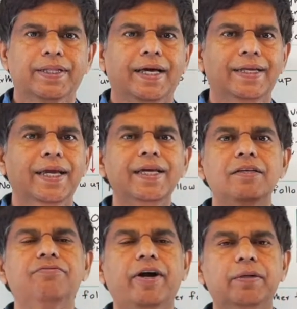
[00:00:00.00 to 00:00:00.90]
that
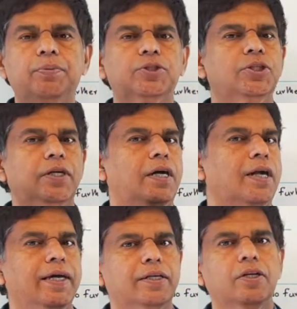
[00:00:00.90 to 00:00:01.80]
85% are
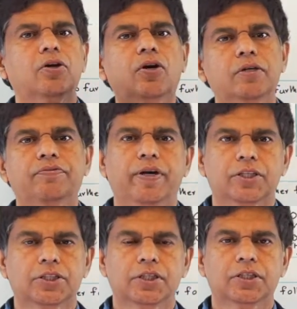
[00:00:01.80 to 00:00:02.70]
like
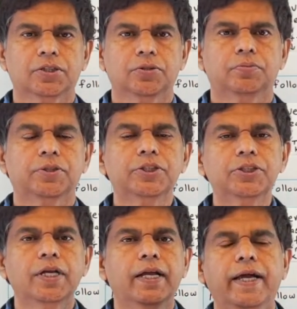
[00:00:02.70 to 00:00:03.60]
non-functioning
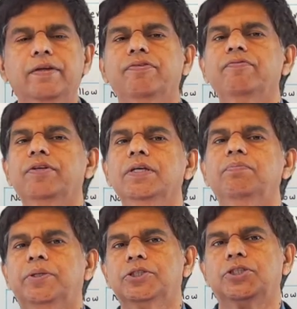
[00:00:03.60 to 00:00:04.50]
tumors and
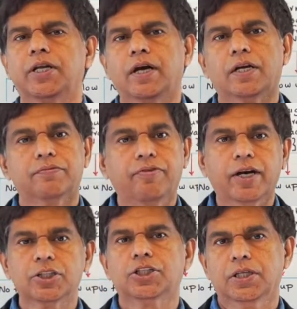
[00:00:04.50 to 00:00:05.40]
15% are
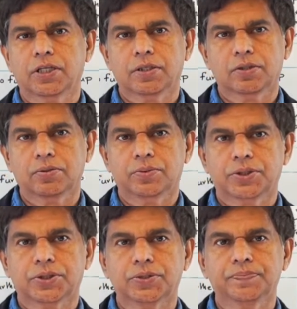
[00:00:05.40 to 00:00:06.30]
functioning
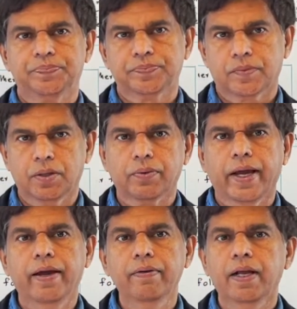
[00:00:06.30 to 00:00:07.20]
tumors.
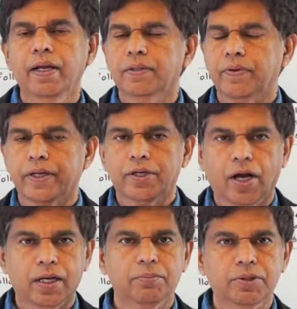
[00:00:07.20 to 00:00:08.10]
Okay, when I
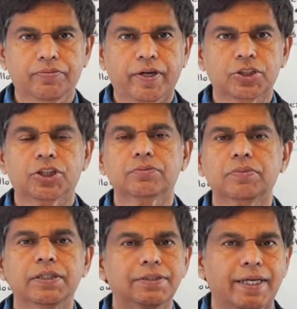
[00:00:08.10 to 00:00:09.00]
talk about functioning
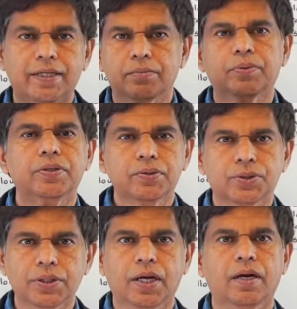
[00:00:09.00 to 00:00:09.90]
means that can
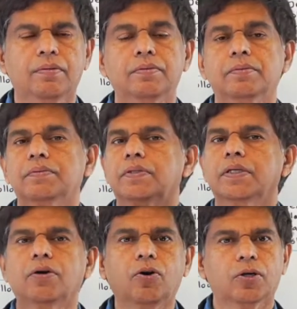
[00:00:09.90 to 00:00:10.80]
produce uh,
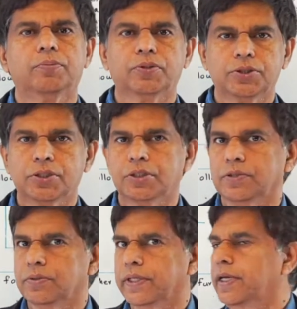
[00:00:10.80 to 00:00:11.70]
the hormones
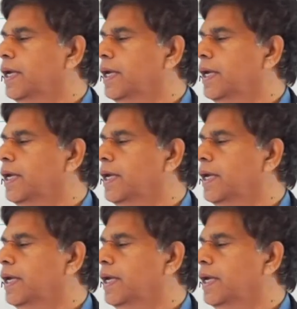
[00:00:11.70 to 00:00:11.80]
into it.